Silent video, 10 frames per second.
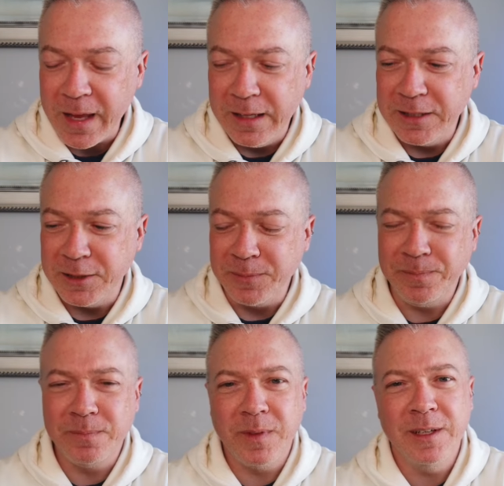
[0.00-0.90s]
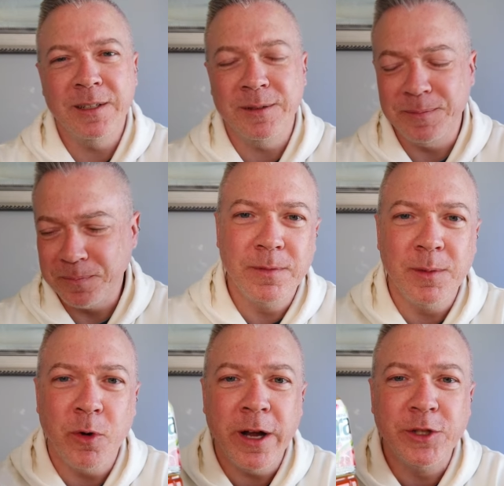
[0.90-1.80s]
Oh, god! the
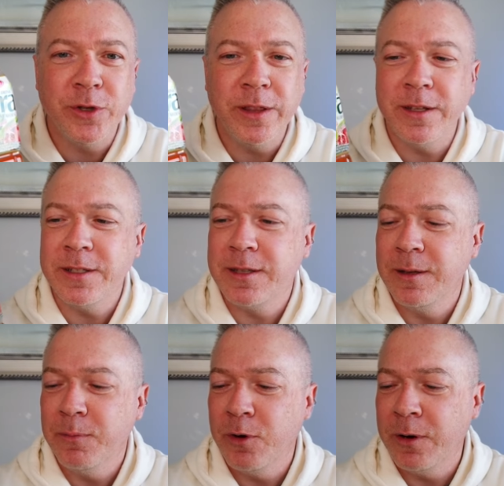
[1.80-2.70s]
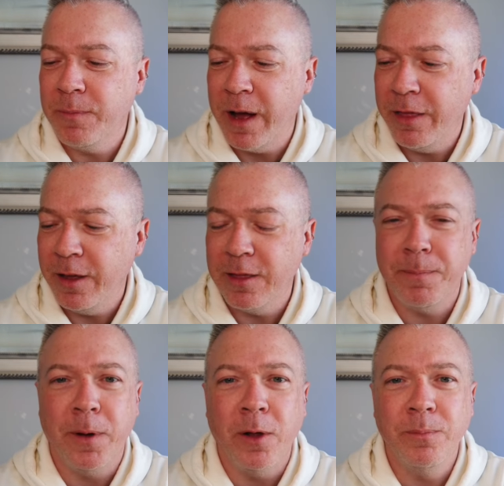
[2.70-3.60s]
more I drink this, the more I think the
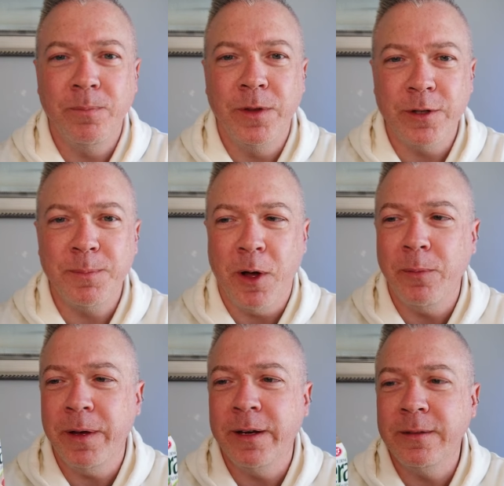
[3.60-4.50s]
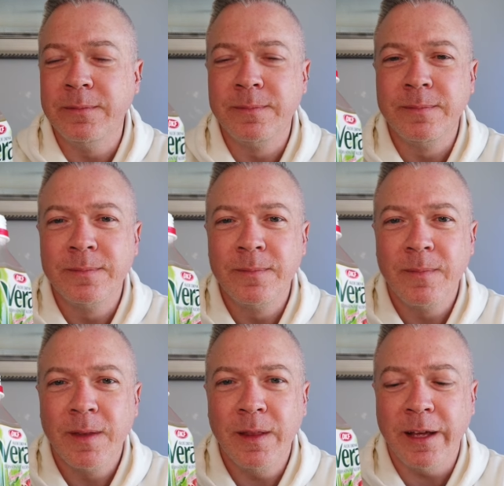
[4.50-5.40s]
pulp, there's pulp in it.
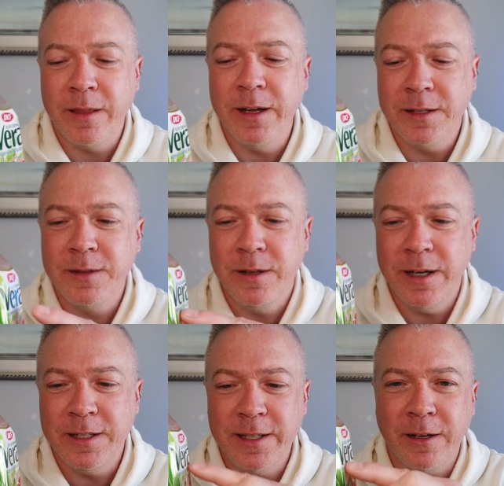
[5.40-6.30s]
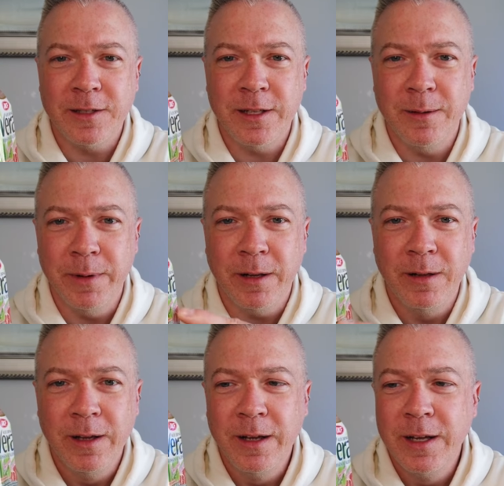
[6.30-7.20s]
Like the, it's, the, it settles in the
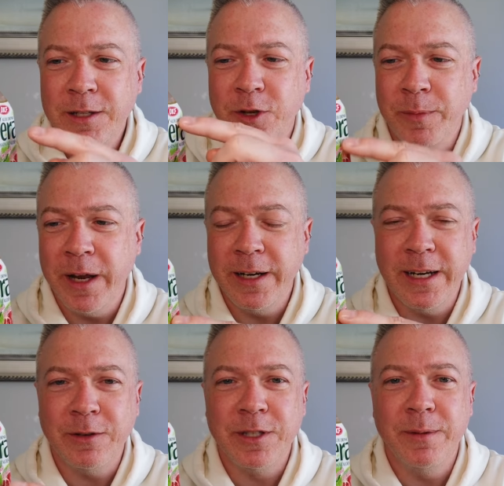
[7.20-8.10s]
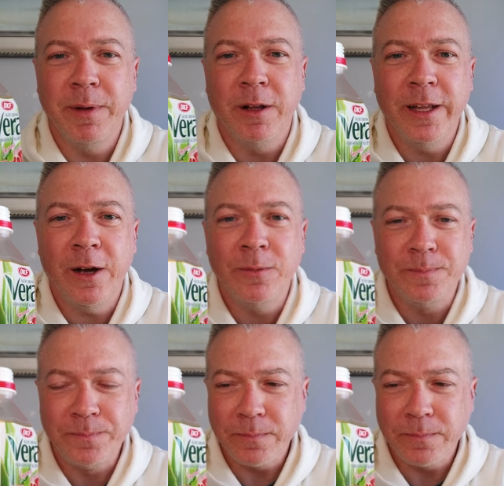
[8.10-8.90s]
middle. So I'm getting down to the middle now.